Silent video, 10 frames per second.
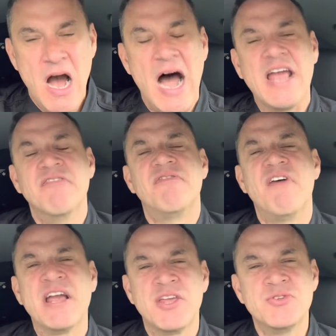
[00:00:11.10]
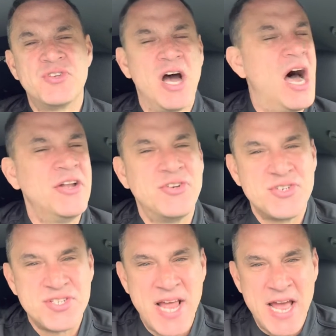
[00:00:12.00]
I invite you to
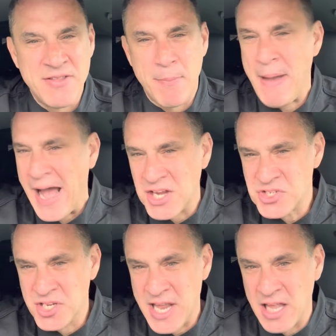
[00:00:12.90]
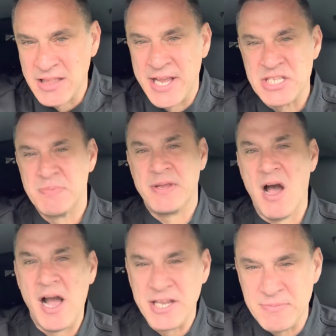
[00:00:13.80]
understand the passion that lays
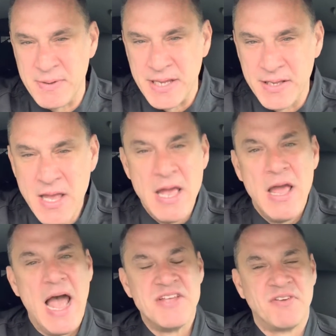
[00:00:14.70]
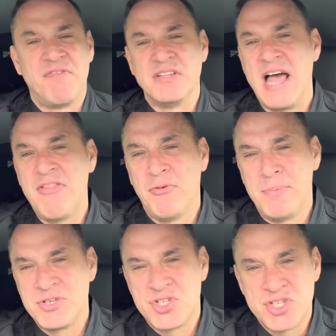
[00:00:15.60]
behind me as a
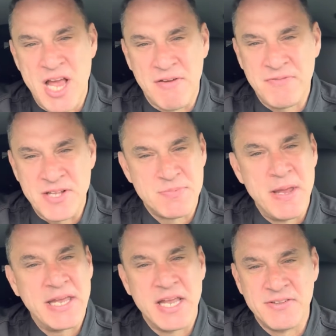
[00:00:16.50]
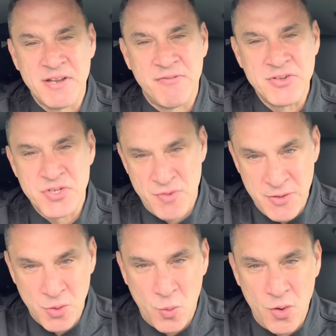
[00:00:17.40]
philanthropist chef that's making a difference
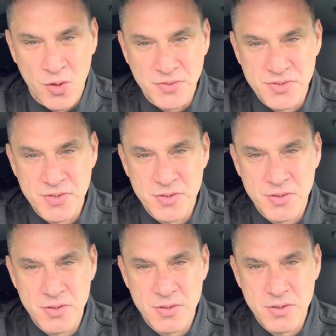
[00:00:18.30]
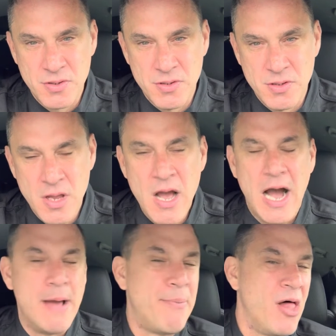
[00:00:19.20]
around the world.
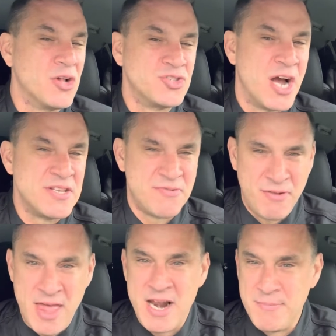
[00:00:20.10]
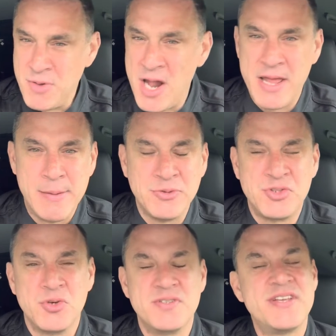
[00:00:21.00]
I apologize for that I'm not able
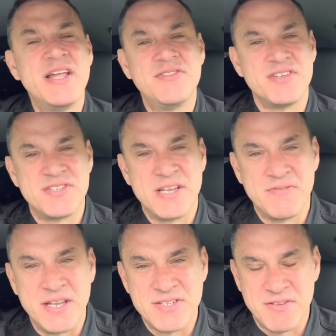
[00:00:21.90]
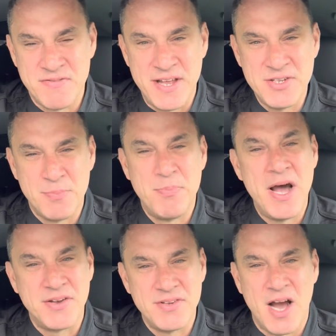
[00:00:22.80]
to attend this evening's event,
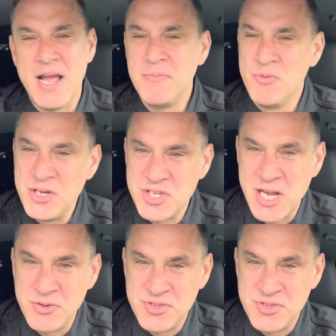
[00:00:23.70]
but I'm reaching out